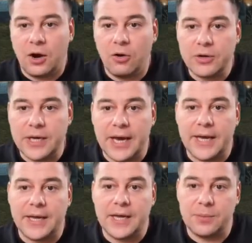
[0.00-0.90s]

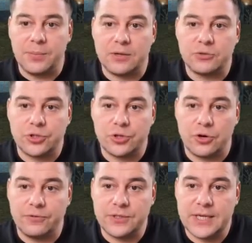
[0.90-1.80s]
Okay, about
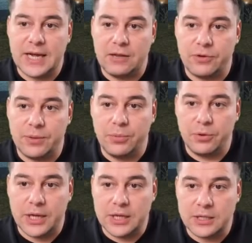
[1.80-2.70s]
service gallery,
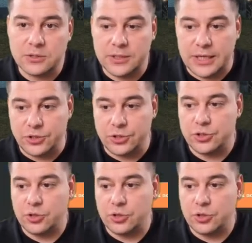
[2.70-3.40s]
book a consultation.